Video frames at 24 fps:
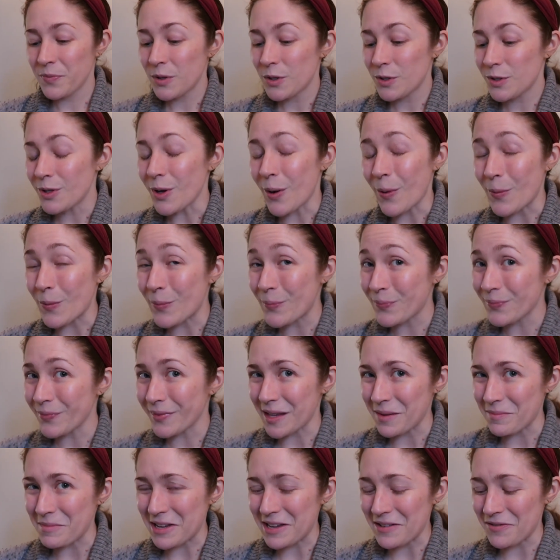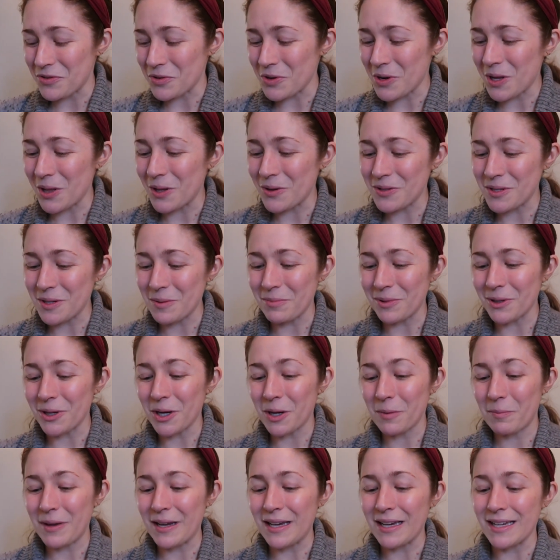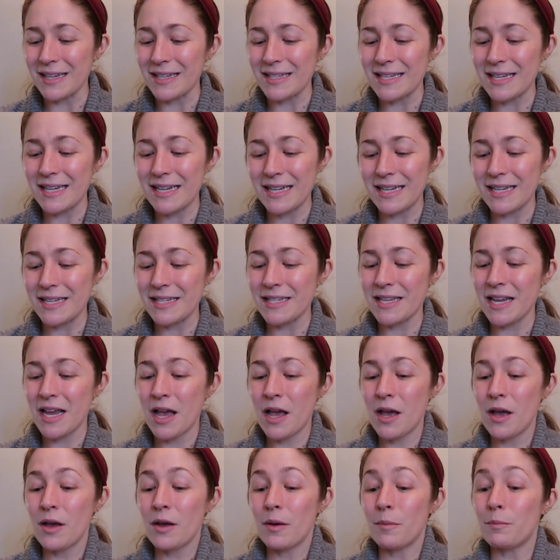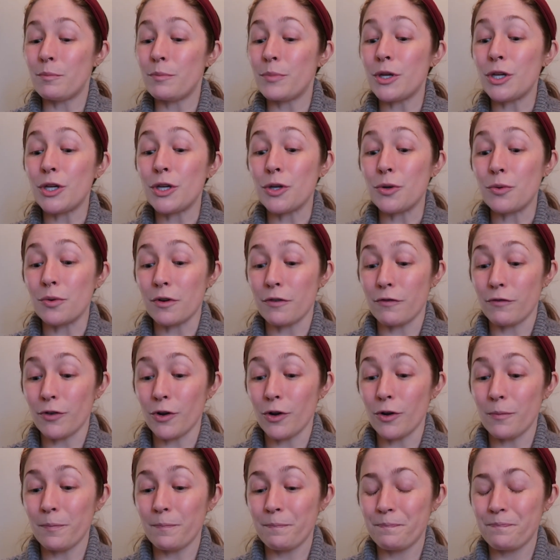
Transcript: So let me give you a close-up look because it is beautiful.